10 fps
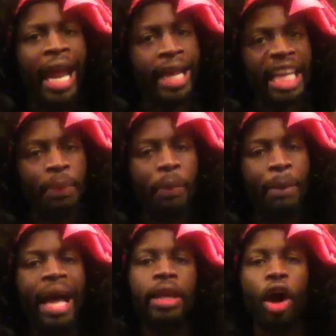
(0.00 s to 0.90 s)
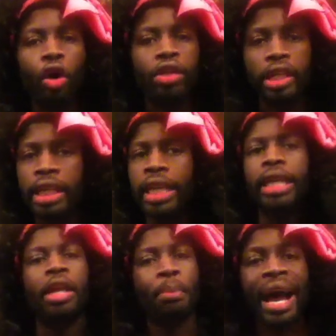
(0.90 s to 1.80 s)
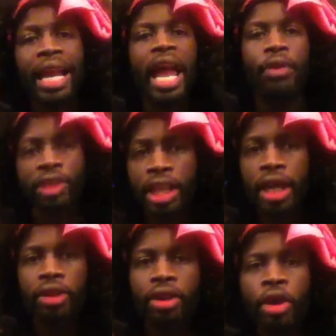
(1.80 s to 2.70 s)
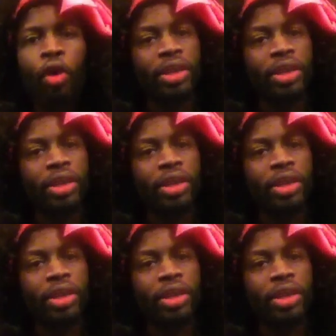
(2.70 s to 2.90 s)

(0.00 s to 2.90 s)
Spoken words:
and keeping my nose clean and getting my life together